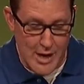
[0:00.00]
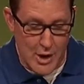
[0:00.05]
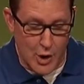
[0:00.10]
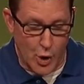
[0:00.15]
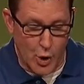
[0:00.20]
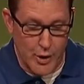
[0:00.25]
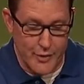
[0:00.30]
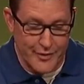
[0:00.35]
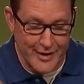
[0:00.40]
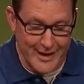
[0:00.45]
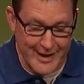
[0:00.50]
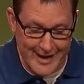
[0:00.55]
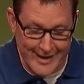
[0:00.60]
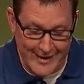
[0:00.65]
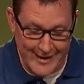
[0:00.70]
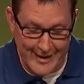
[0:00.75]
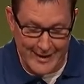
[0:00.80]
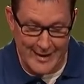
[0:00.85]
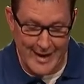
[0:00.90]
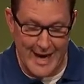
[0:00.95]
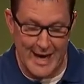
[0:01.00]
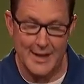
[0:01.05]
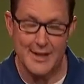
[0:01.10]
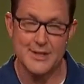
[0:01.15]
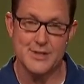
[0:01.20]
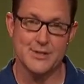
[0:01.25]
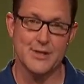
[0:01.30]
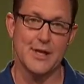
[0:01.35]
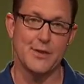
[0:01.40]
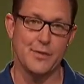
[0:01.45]
or even
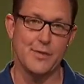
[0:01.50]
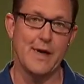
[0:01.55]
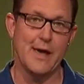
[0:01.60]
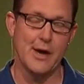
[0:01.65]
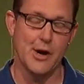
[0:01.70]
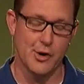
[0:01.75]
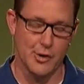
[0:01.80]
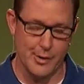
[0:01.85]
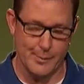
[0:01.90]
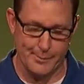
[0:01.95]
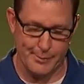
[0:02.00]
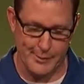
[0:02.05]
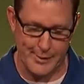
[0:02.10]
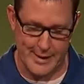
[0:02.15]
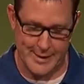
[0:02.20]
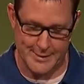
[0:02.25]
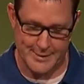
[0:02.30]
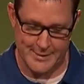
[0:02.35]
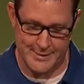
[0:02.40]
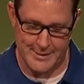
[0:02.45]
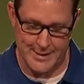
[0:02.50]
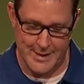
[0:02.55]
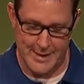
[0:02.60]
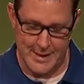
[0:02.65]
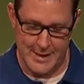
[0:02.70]
acknowledge that they are depressed.